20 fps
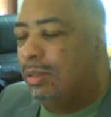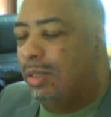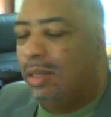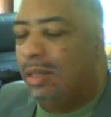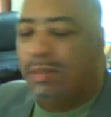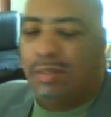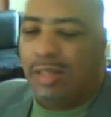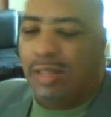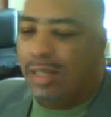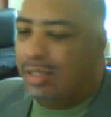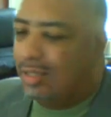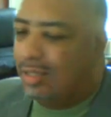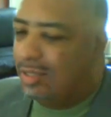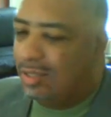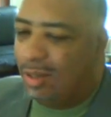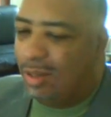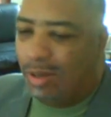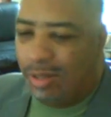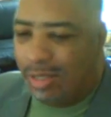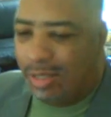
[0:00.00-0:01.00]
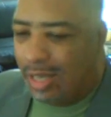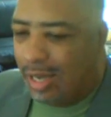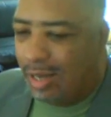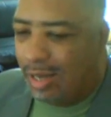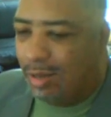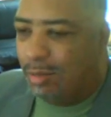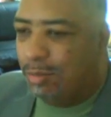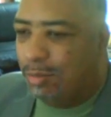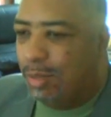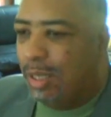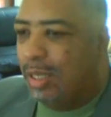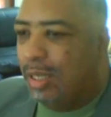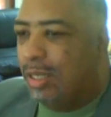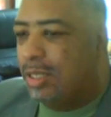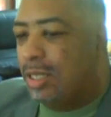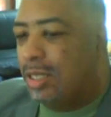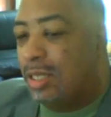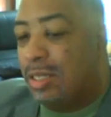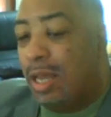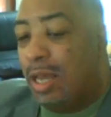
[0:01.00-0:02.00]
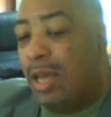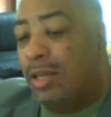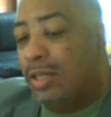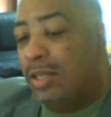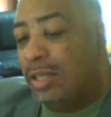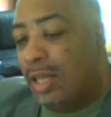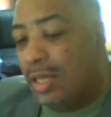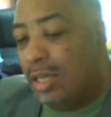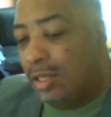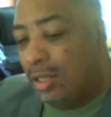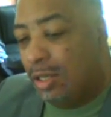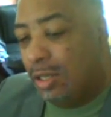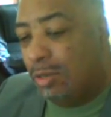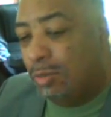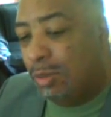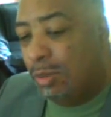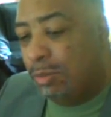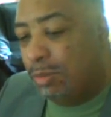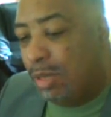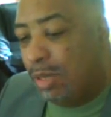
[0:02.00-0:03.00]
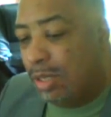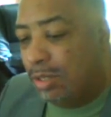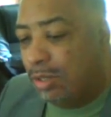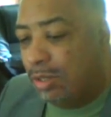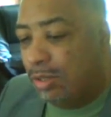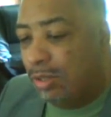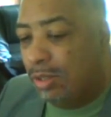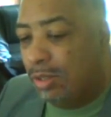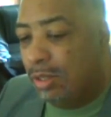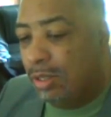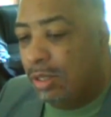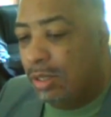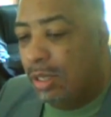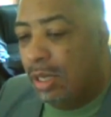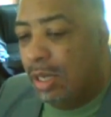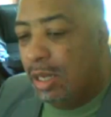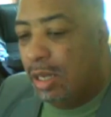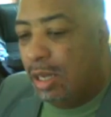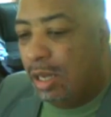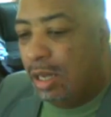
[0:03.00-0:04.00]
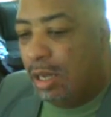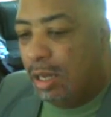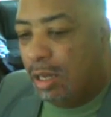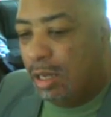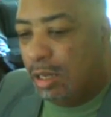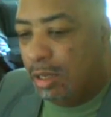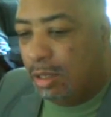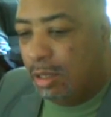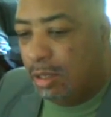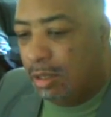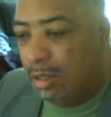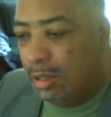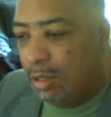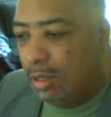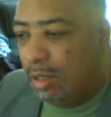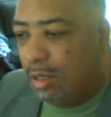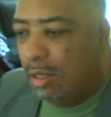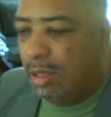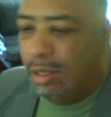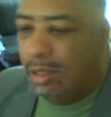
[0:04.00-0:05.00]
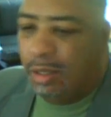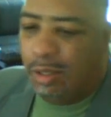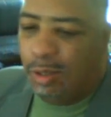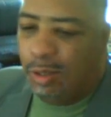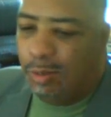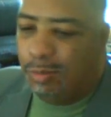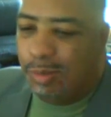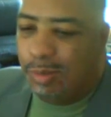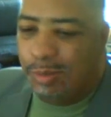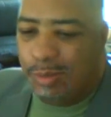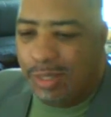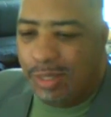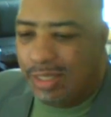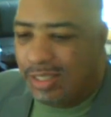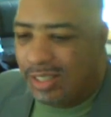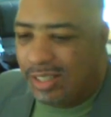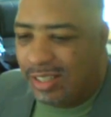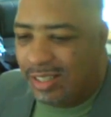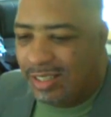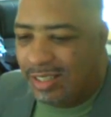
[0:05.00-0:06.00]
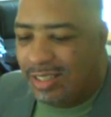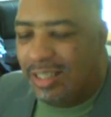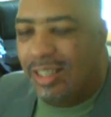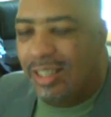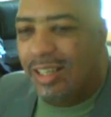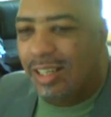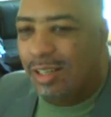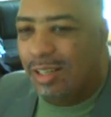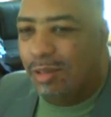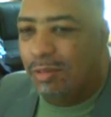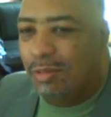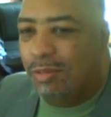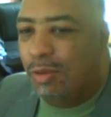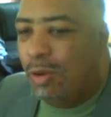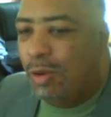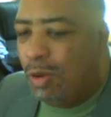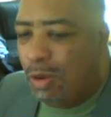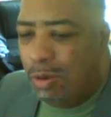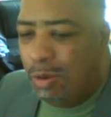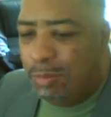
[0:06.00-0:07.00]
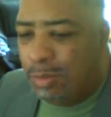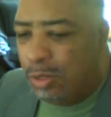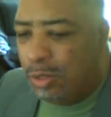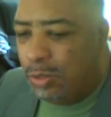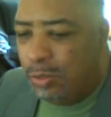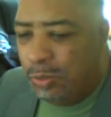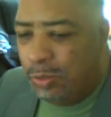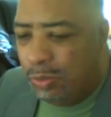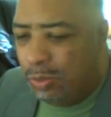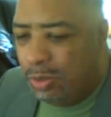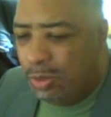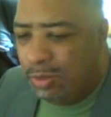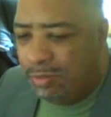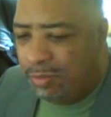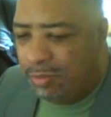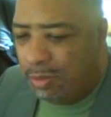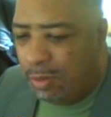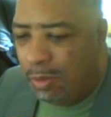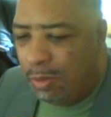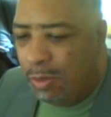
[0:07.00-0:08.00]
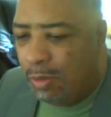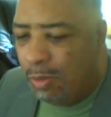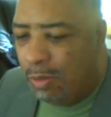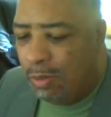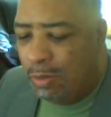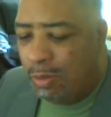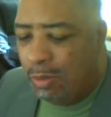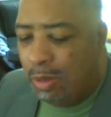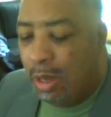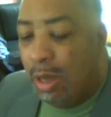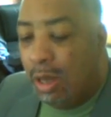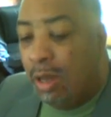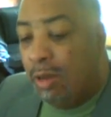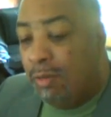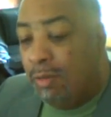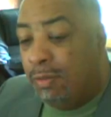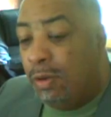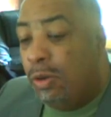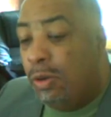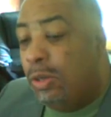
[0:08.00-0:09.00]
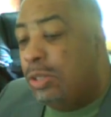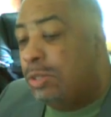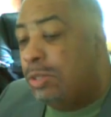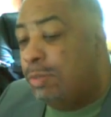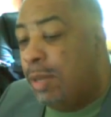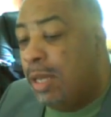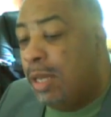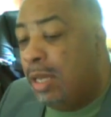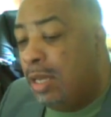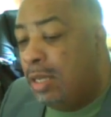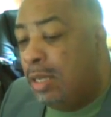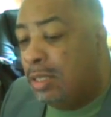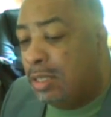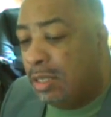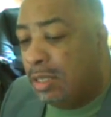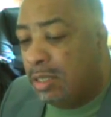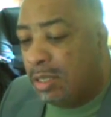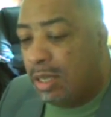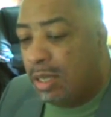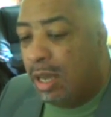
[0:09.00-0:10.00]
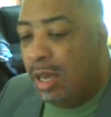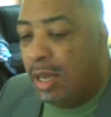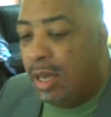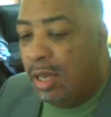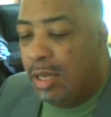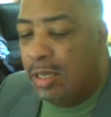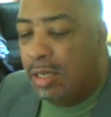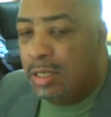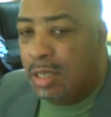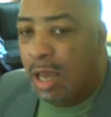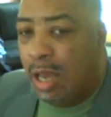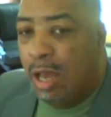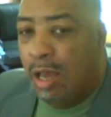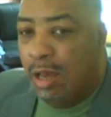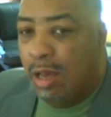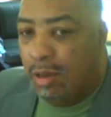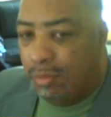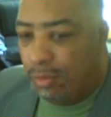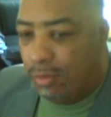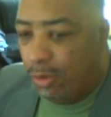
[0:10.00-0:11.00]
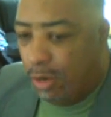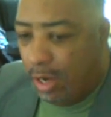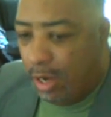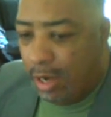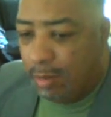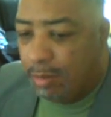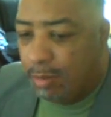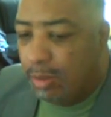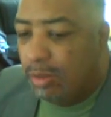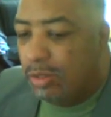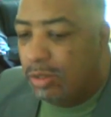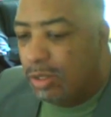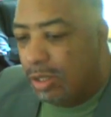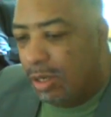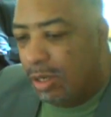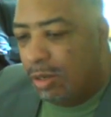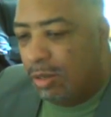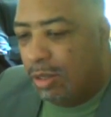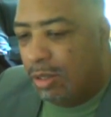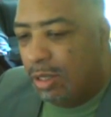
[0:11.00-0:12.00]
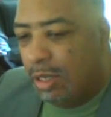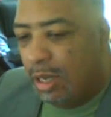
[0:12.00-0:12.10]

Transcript: forgot the song now. But it says, honor that good with brotherhood. My reach has. For beautiful, for spacious skies, forever. You know,